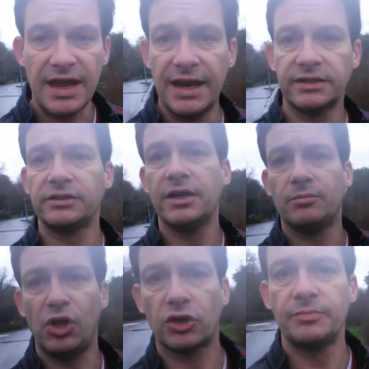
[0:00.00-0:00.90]
kindly
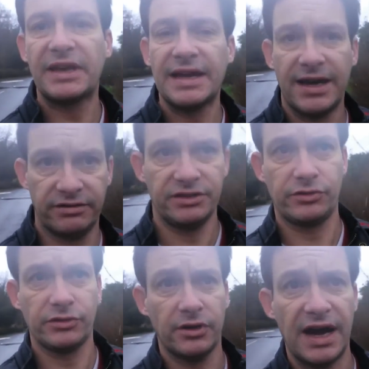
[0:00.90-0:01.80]
blocked my car in,
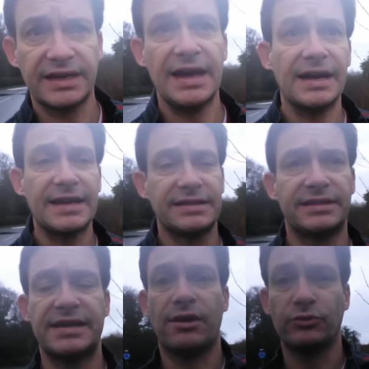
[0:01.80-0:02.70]
so I can't get
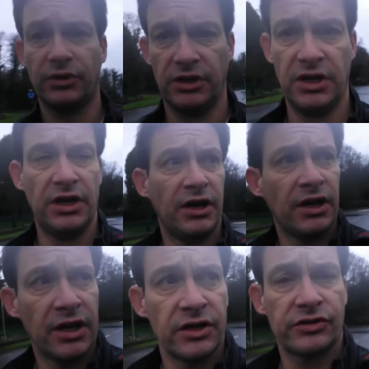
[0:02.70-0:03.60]
it out.
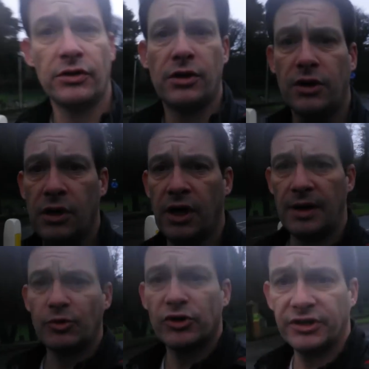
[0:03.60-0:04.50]
So
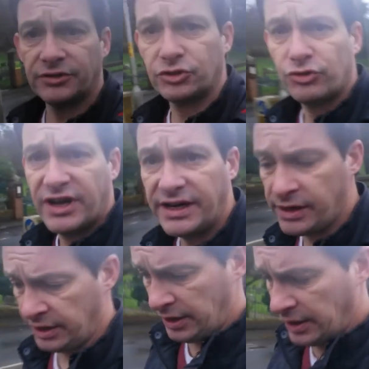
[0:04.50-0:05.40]
I'm going on the train.
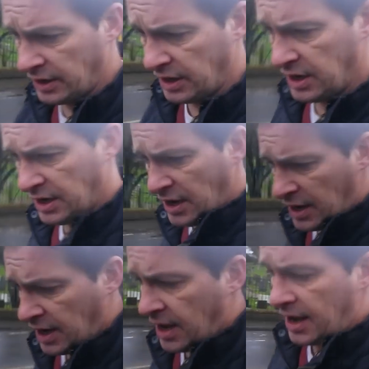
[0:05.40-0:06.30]

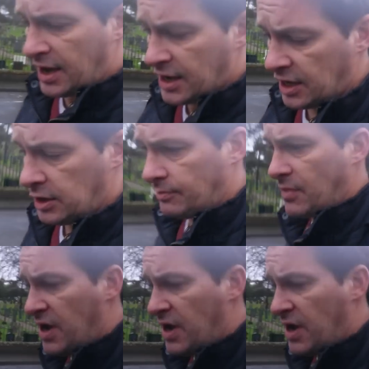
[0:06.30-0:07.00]
I